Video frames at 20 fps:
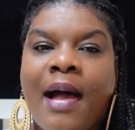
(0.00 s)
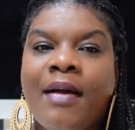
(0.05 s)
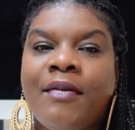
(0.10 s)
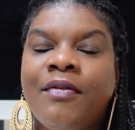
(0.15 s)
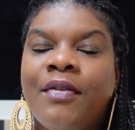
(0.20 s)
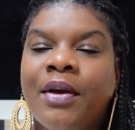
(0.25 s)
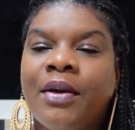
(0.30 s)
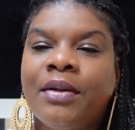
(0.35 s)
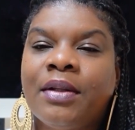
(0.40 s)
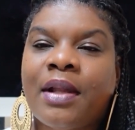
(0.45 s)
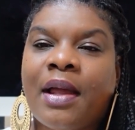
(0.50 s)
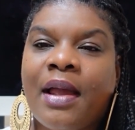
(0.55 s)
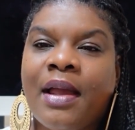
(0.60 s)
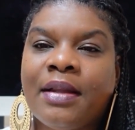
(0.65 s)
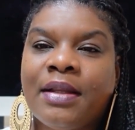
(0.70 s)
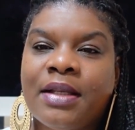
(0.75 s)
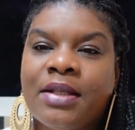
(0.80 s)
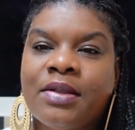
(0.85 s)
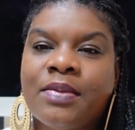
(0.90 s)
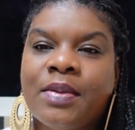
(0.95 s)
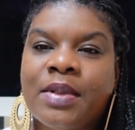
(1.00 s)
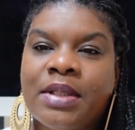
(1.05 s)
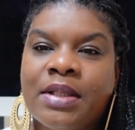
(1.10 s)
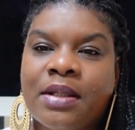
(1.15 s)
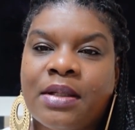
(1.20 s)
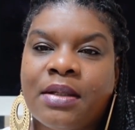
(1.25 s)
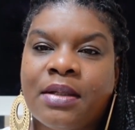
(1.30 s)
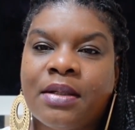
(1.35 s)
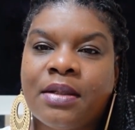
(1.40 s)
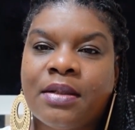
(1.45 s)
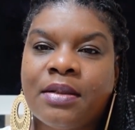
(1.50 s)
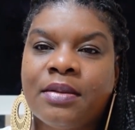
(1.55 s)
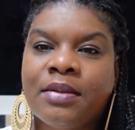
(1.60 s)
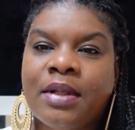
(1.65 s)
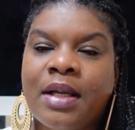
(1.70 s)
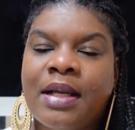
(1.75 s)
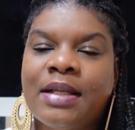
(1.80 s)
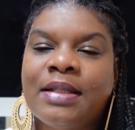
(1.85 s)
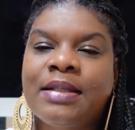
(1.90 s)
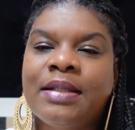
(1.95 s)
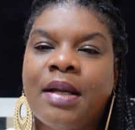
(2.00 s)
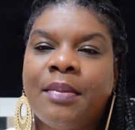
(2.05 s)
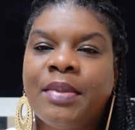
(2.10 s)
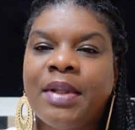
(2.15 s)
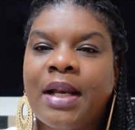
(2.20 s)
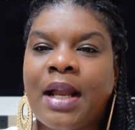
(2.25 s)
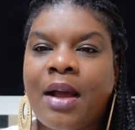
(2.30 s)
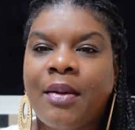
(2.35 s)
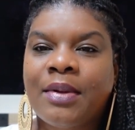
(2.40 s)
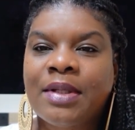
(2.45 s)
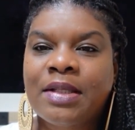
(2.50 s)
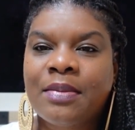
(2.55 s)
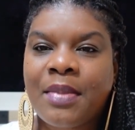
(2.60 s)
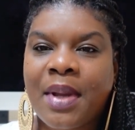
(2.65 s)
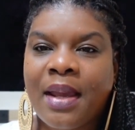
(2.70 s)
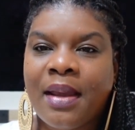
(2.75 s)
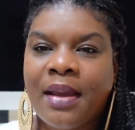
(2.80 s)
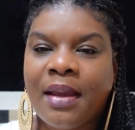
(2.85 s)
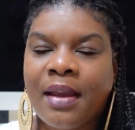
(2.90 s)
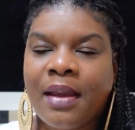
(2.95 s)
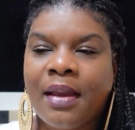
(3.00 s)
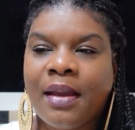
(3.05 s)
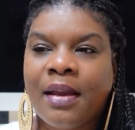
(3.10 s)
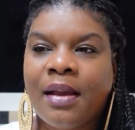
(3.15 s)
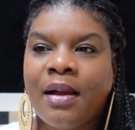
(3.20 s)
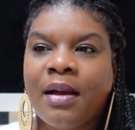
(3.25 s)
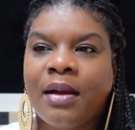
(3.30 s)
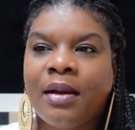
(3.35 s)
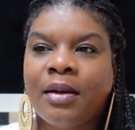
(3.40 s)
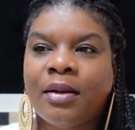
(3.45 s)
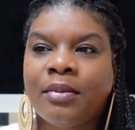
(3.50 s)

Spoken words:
I felt like this was a step that I was making,